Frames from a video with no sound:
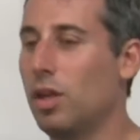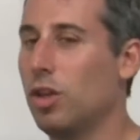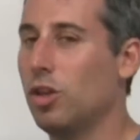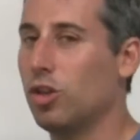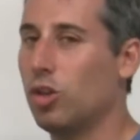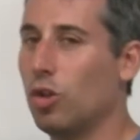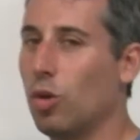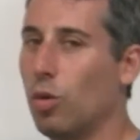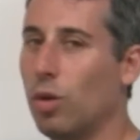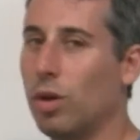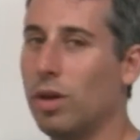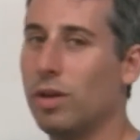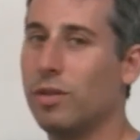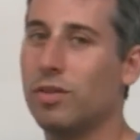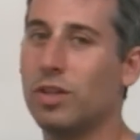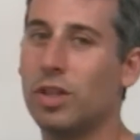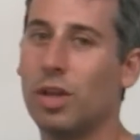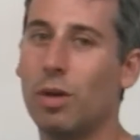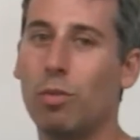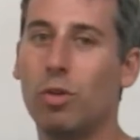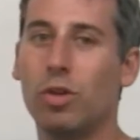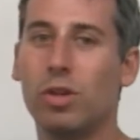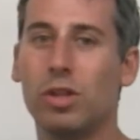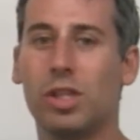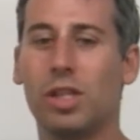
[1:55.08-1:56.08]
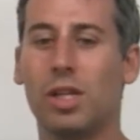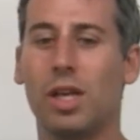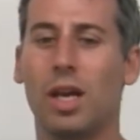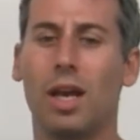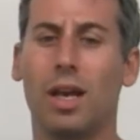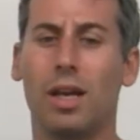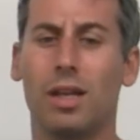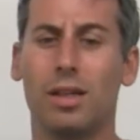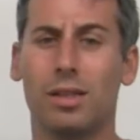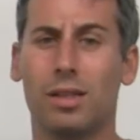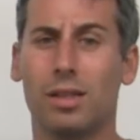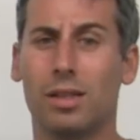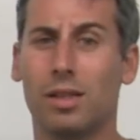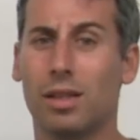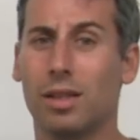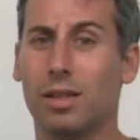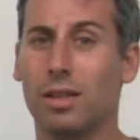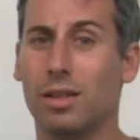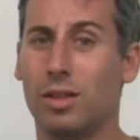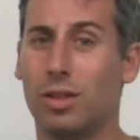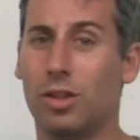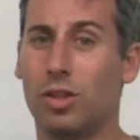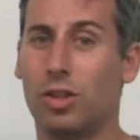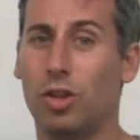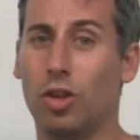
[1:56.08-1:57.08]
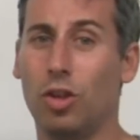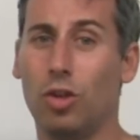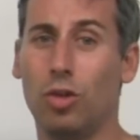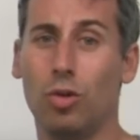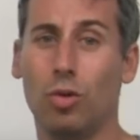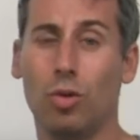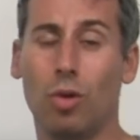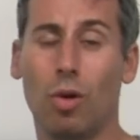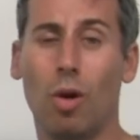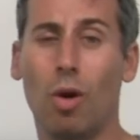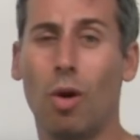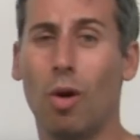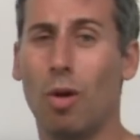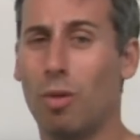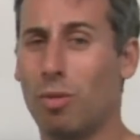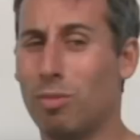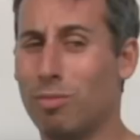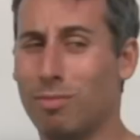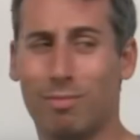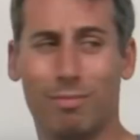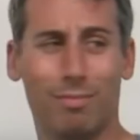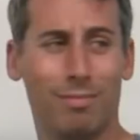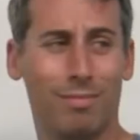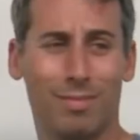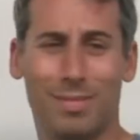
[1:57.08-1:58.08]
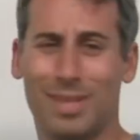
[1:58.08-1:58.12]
So when if someone says to you, oh,